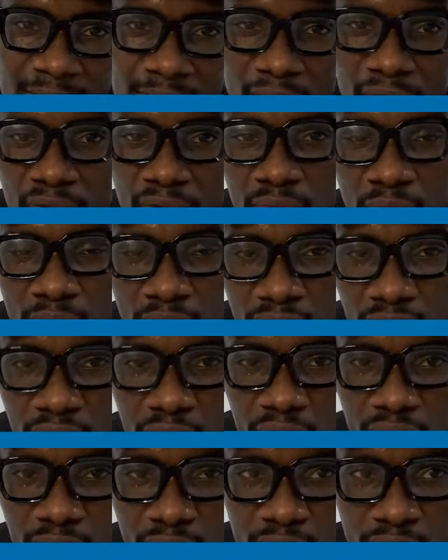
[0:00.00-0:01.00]
because what you
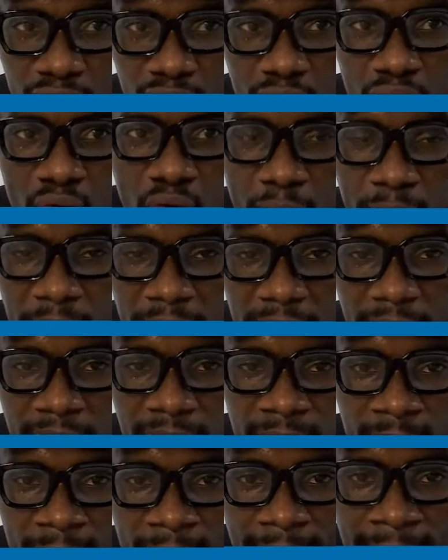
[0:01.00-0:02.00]
just do is to copy
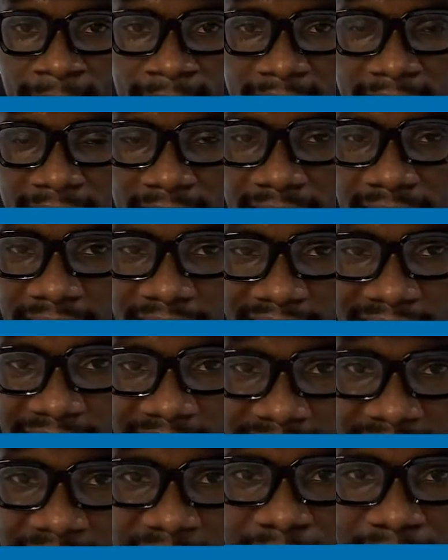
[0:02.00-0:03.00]
the text
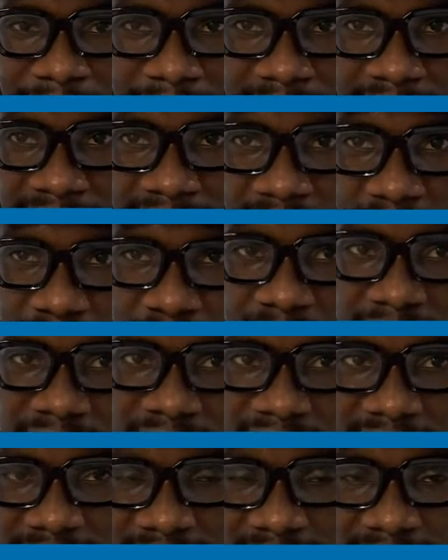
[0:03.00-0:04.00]
and then paste, and when
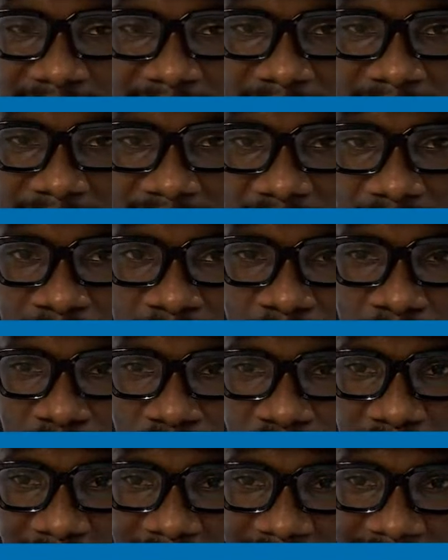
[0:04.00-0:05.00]
there's an image you
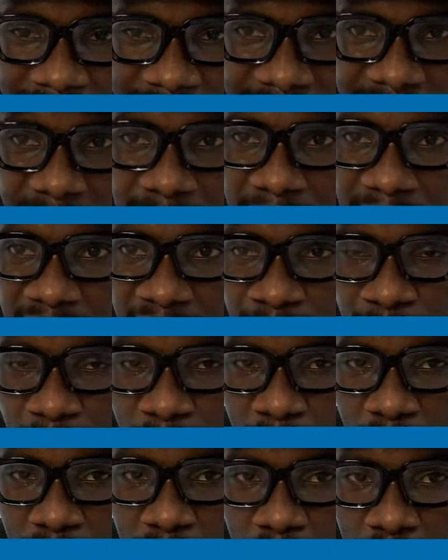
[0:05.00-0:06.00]
just add an image
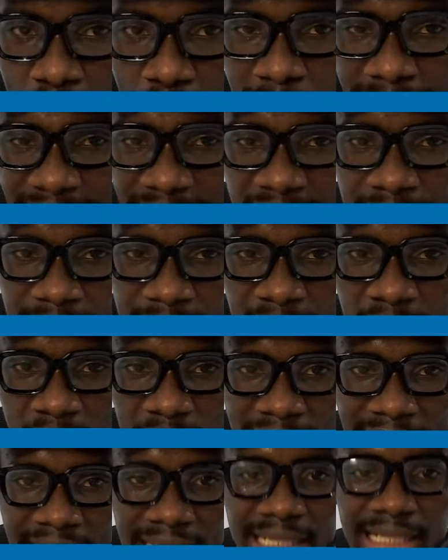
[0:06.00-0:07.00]
block, or with Elementor you
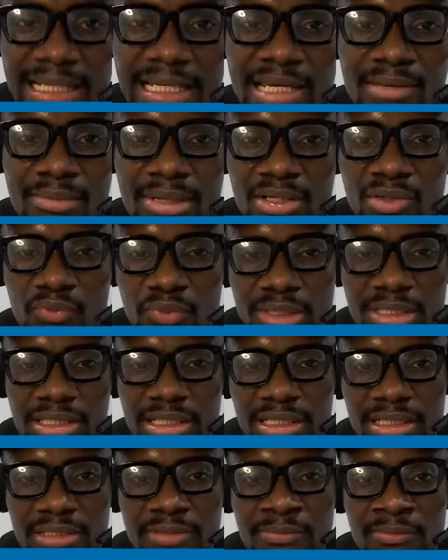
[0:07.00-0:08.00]
had an image
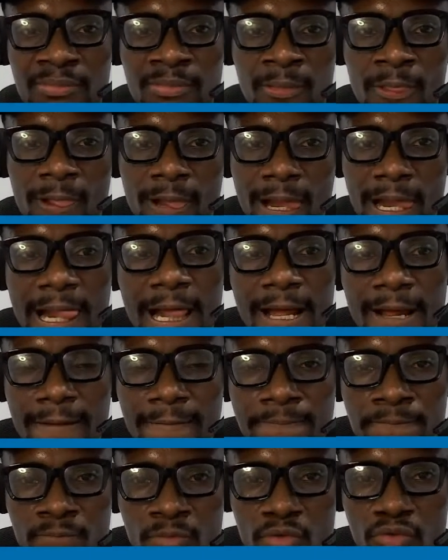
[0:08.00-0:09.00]
widget, and
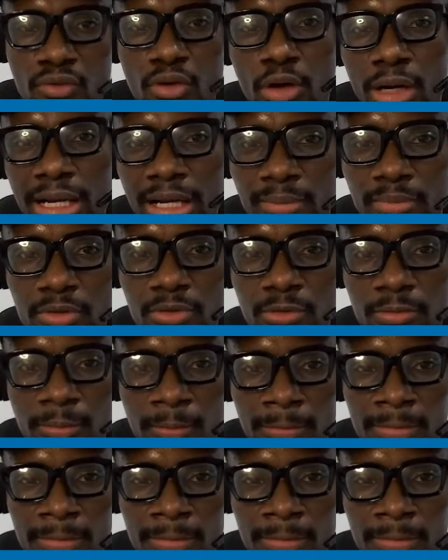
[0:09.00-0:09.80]
you're able